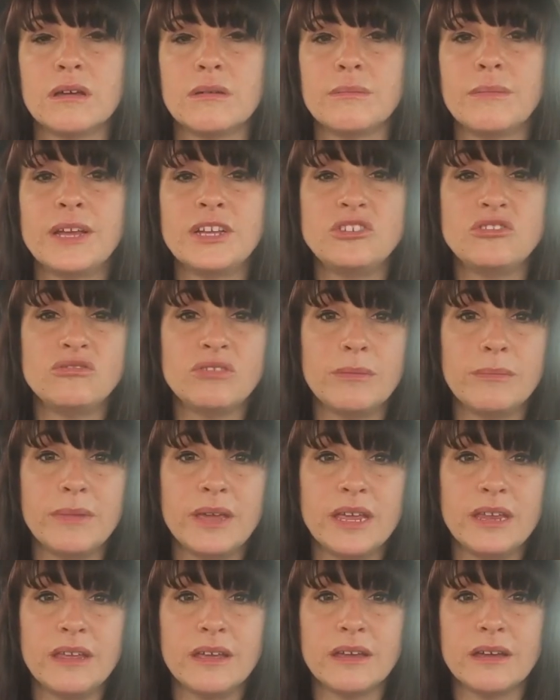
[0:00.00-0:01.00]
mainstream
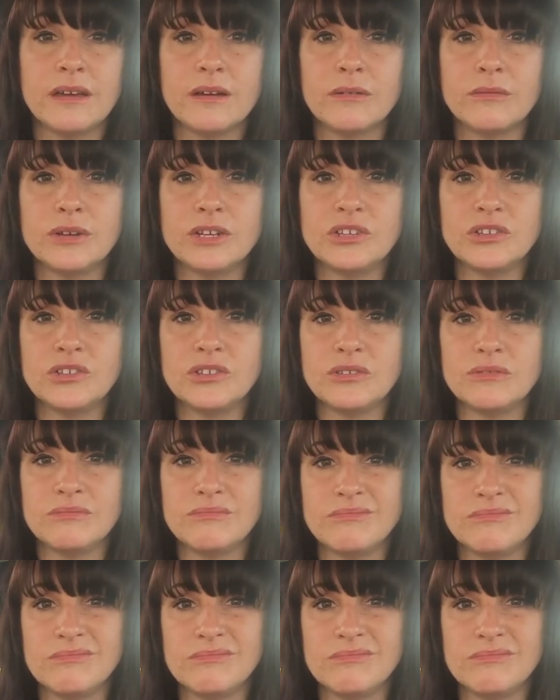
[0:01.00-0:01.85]
media, which